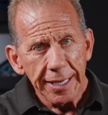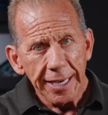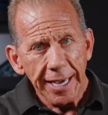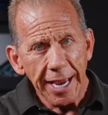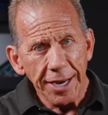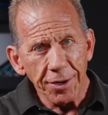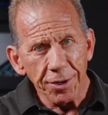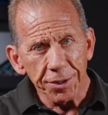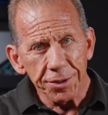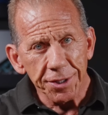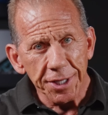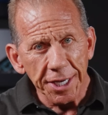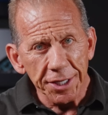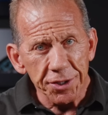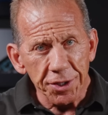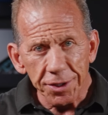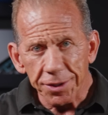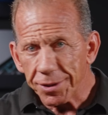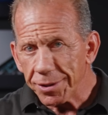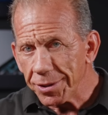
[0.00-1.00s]
and you're
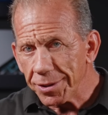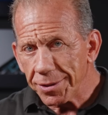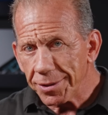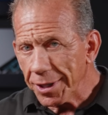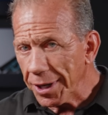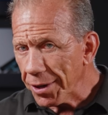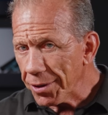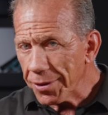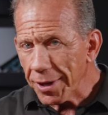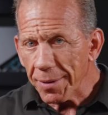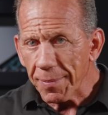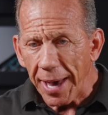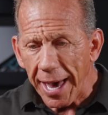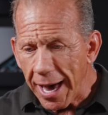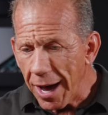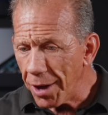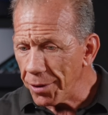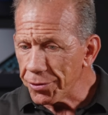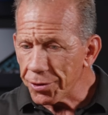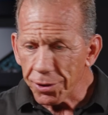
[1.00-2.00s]
teaching, you know, them
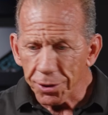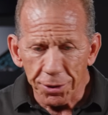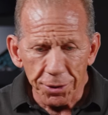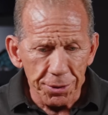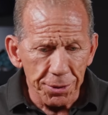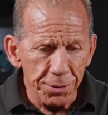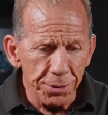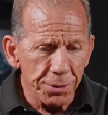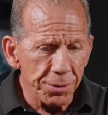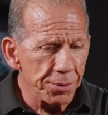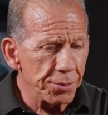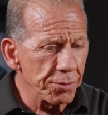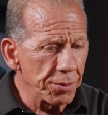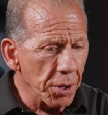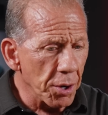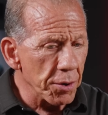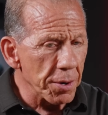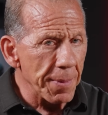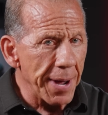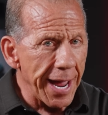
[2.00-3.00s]
how to
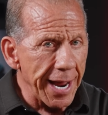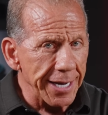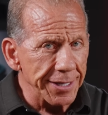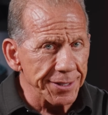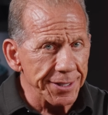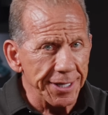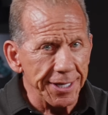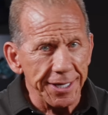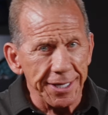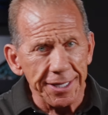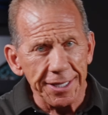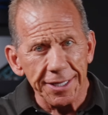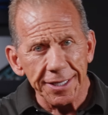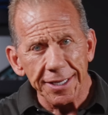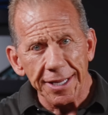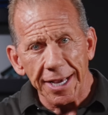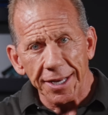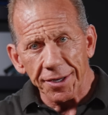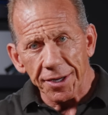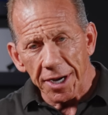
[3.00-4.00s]
load a
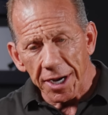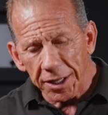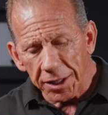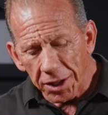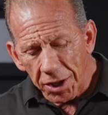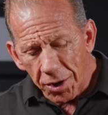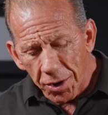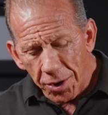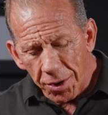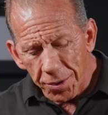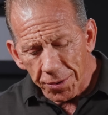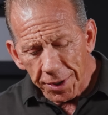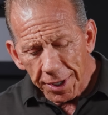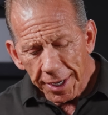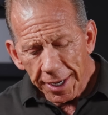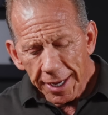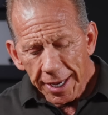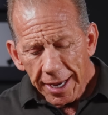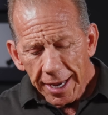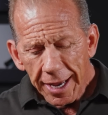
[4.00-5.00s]
magazine and to unload,
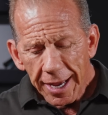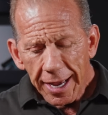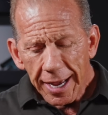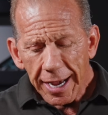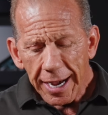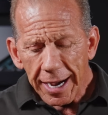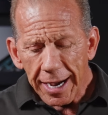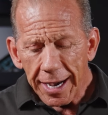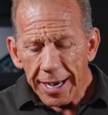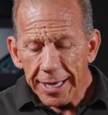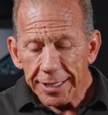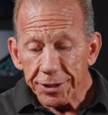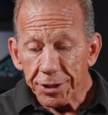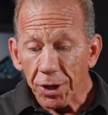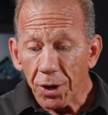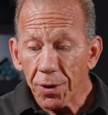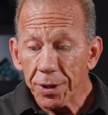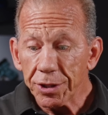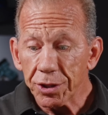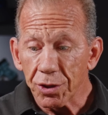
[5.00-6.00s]
it's
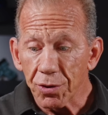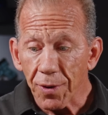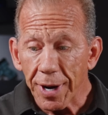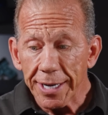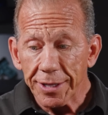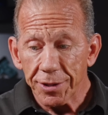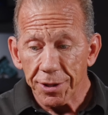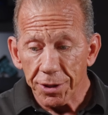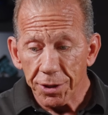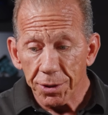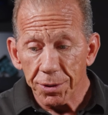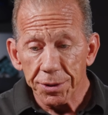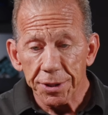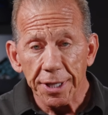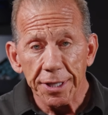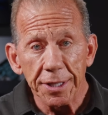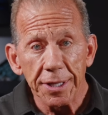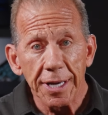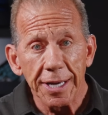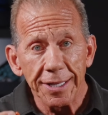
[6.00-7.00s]
always great to use
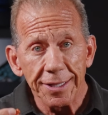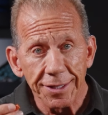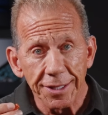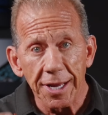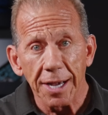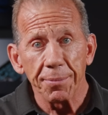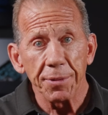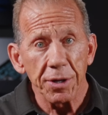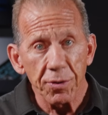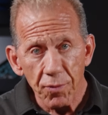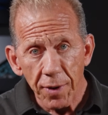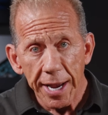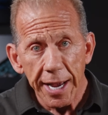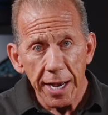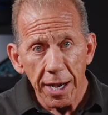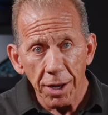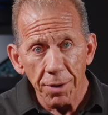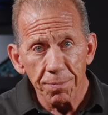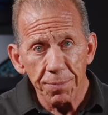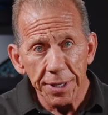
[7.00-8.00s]
a dummy
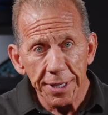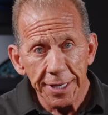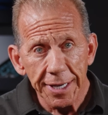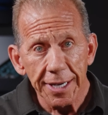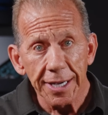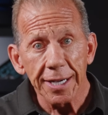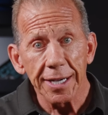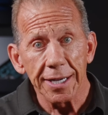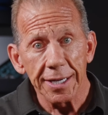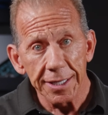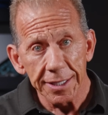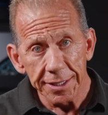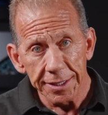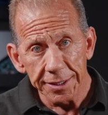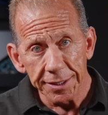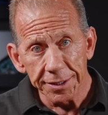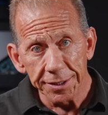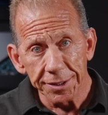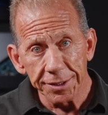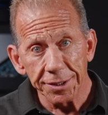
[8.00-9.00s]
round
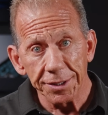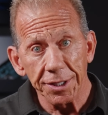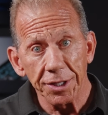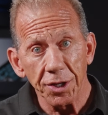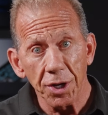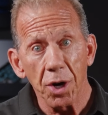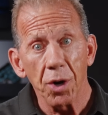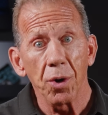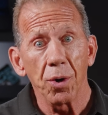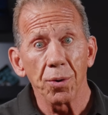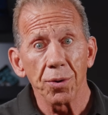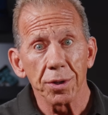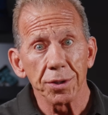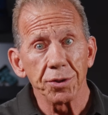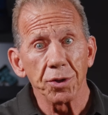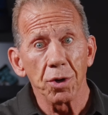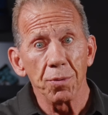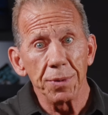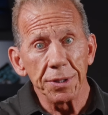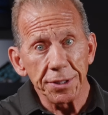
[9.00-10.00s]
because, you know,
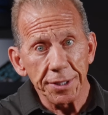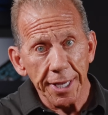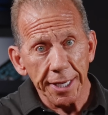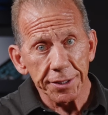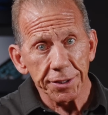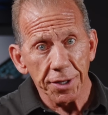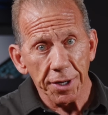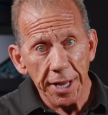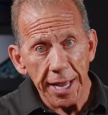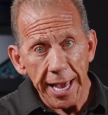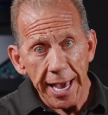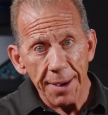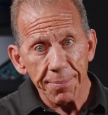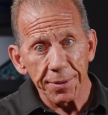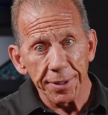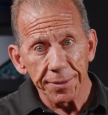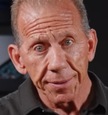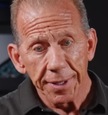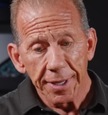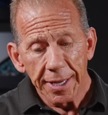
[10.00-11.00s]
there's no mistakes going to
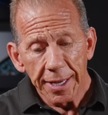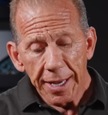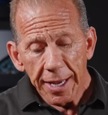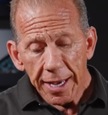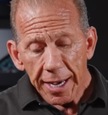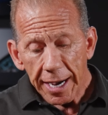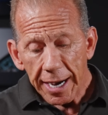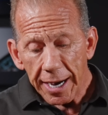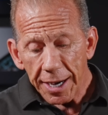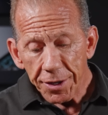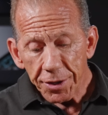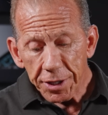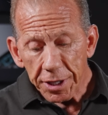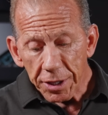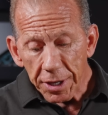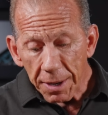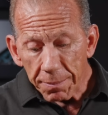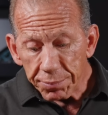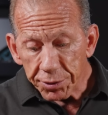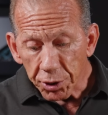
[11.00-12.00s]
happen. You
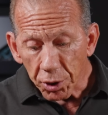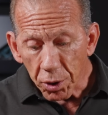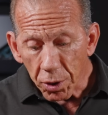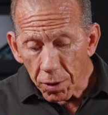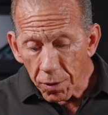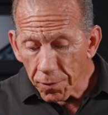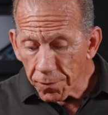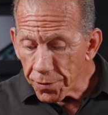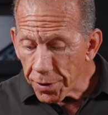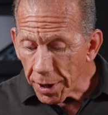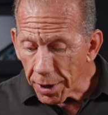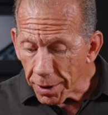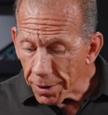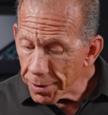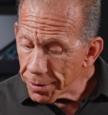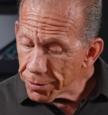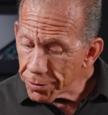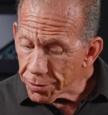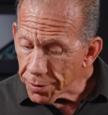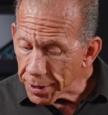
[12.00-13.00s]
can observe
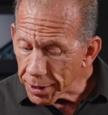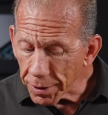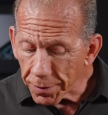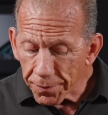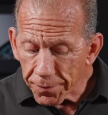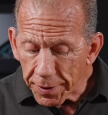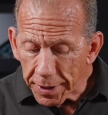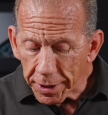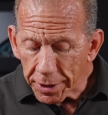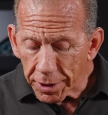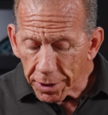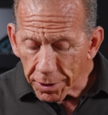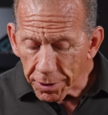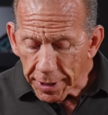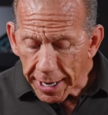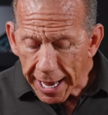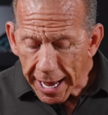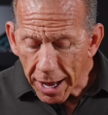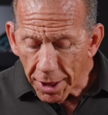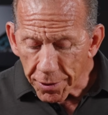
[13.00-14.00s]
their trigger finger
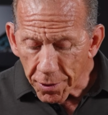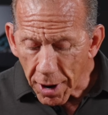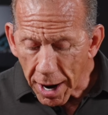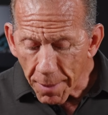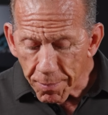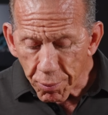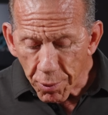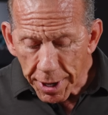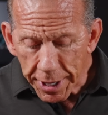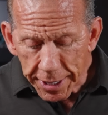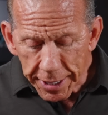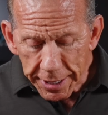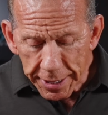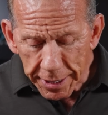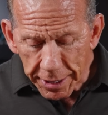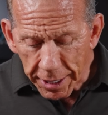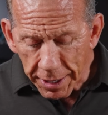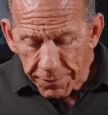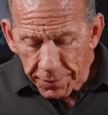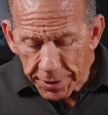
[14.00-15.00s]
and how they're operating
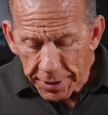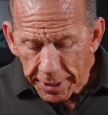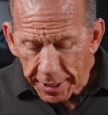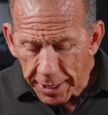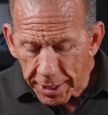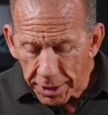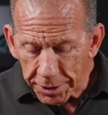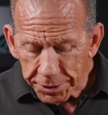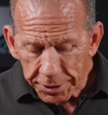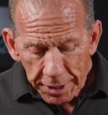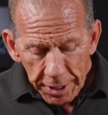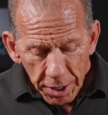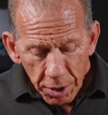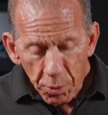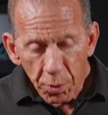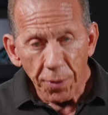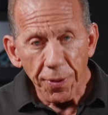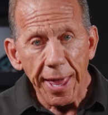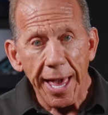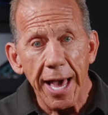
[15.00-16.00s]
and everything else
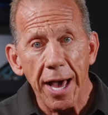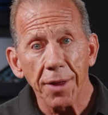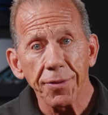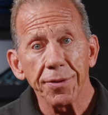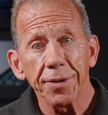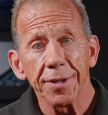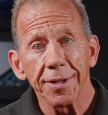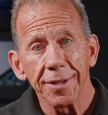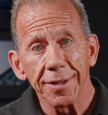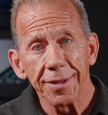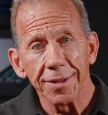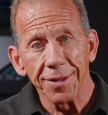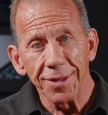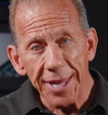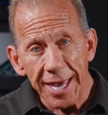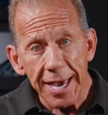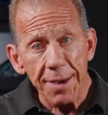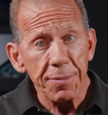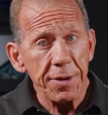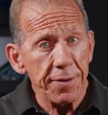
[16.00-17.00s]
without
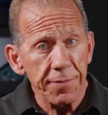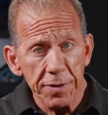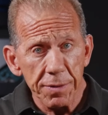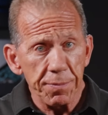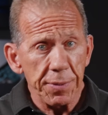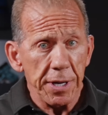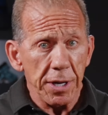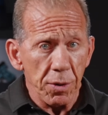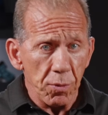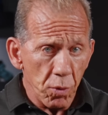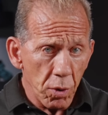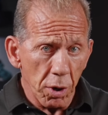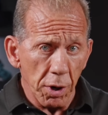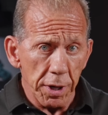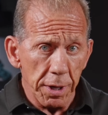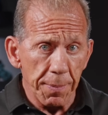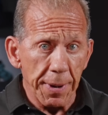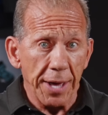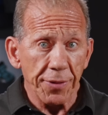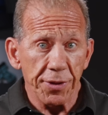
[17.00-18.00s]
them even being
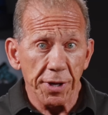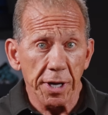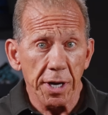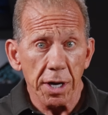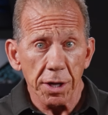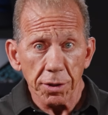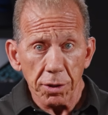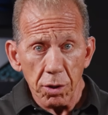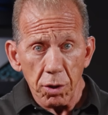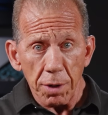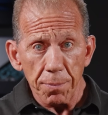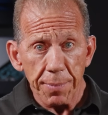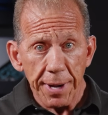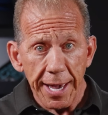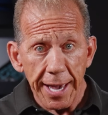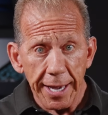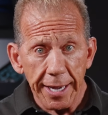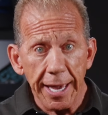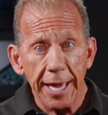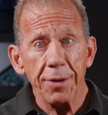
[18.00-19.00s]
worried about the gun going
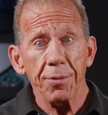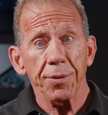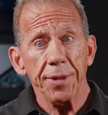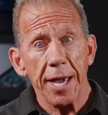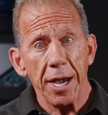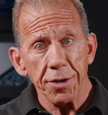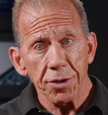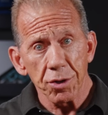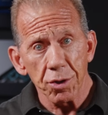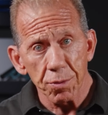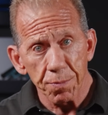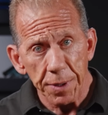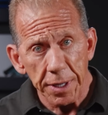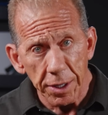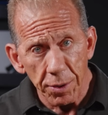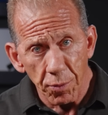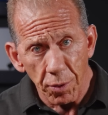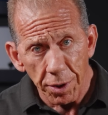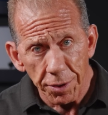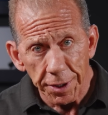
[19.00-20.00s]
bang, and without you
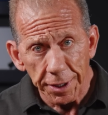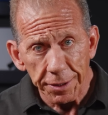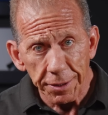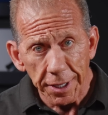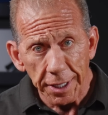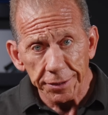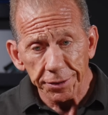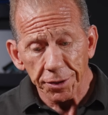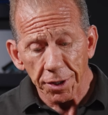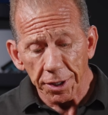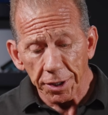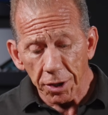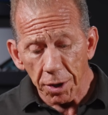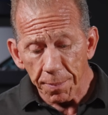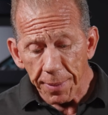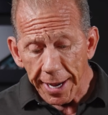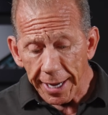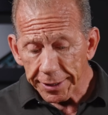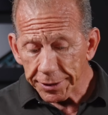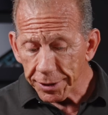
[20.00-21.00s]
being worried that the gun's going to go
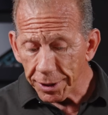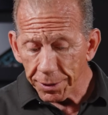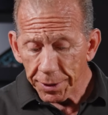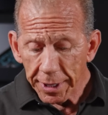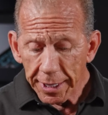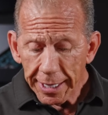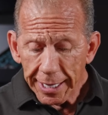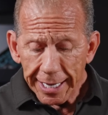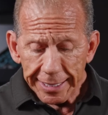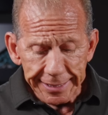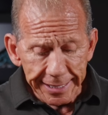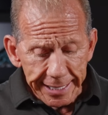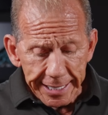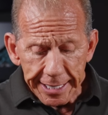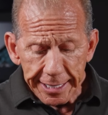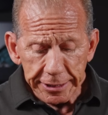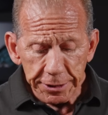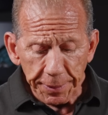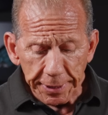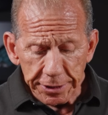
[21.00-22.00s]
bang. So it's an
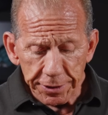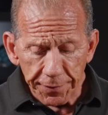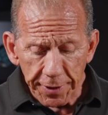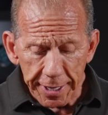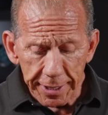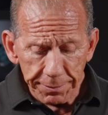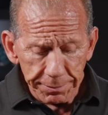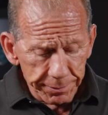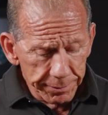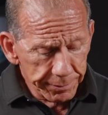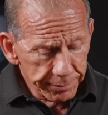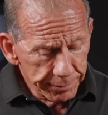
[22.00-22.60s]
inexpensive item.